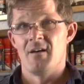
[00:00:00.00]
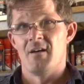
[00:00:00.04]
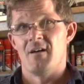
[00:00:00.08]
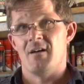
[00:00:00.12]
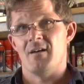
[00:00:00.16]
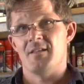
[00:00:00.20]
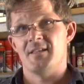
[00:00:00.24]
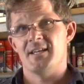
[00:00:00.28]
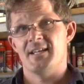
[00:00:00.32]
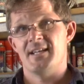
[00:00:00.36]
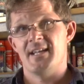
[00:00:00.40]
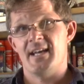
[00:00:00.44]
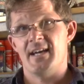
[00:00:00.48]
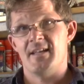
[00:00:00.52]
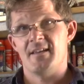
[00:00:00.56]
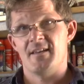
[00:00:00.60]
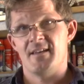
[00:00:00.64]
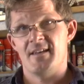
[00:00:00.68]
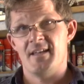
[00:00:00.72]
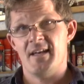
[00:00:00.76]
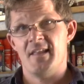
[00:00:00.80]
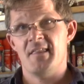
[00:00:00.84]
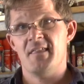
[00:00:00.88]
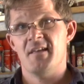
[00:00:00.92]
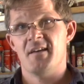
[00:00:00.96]
I then had
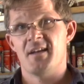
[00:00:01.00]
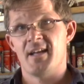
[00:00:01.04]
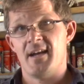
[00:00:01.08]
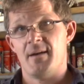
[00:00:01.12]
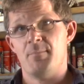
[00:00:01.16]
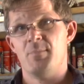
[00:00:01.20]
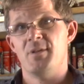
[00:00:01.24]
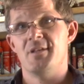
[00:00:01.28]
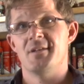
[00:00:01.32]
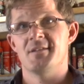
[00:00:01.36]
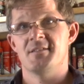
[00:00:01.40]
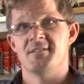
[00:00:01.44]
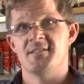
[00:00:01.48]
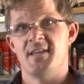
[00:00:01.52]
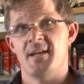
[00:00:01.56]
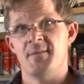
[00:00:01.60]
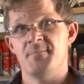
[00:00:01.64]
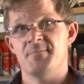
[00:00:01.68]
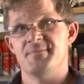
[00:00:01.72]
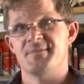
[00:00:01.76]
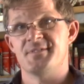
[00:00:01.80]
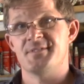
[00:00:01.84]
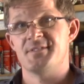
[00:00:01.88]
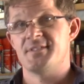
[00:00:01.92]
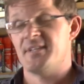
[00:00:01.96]
another couple of
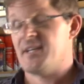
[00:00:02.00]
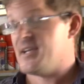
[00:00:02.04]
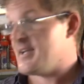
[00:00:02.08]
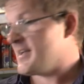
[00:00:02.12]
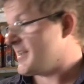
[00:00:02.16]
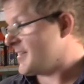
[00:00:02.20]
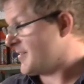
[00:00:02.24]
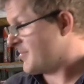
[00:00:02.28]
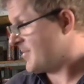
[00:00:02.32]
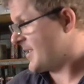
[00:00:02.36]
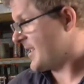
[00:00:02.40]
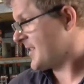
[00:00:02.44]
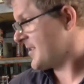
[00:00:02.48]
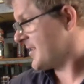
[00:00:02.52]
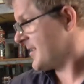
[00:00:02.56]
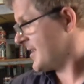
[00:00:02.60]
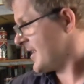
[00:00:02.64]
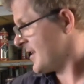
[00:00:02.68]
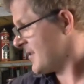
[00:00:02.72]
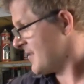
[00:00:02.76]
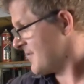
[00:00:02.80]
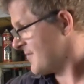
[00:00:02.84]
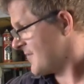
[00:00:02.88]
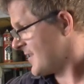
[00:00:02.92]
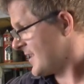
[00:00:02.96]
attempts, and I made
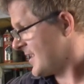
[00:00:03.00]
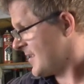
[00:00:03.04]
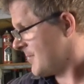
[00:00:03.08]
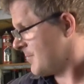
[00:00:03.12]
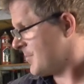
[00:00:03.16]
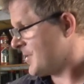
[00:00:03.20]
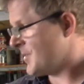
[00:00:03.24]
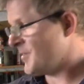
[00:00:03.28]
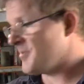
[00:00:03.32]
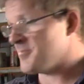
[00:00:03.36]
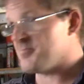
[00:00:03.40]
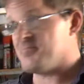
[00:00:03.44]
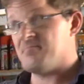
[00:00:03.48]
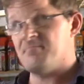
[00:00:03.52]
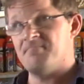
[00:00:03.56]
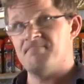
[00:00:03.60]
another fan belt,